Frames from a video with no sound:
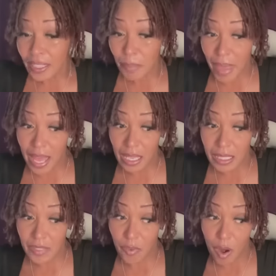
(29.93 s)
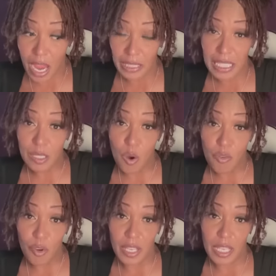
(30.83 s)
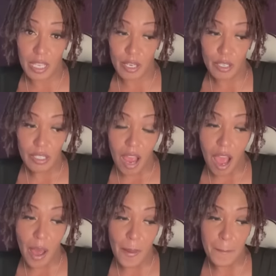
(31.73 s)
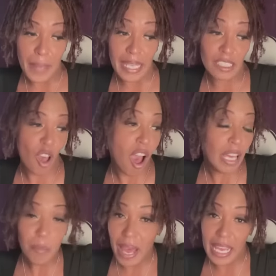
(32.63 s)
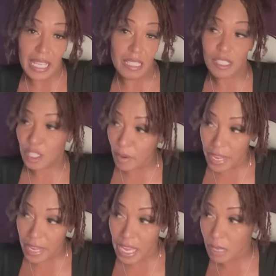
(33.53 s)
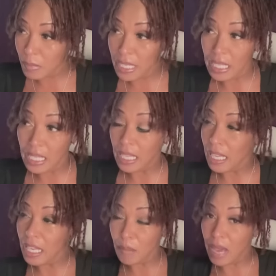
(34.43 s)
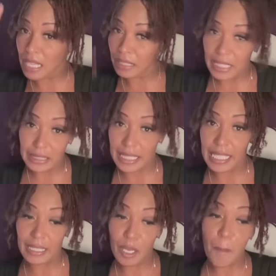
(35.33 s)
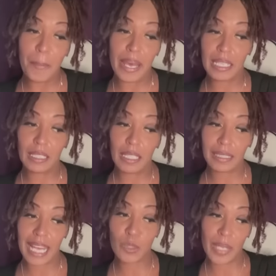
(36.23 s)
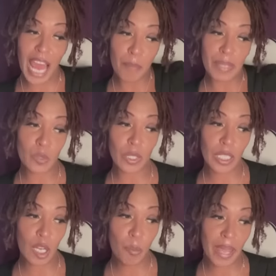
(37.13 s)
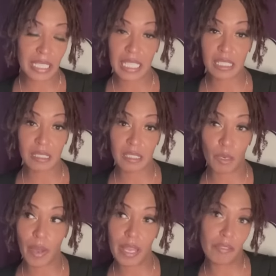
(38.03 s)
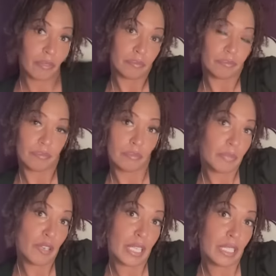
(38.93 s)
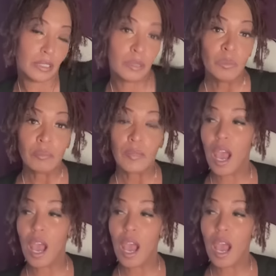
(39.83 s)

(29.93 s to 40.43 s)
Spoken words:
had the page for at least over a year. It's on my Instagram and my LinkedIn, but that's what happens when you don't pay attention to your wife, period.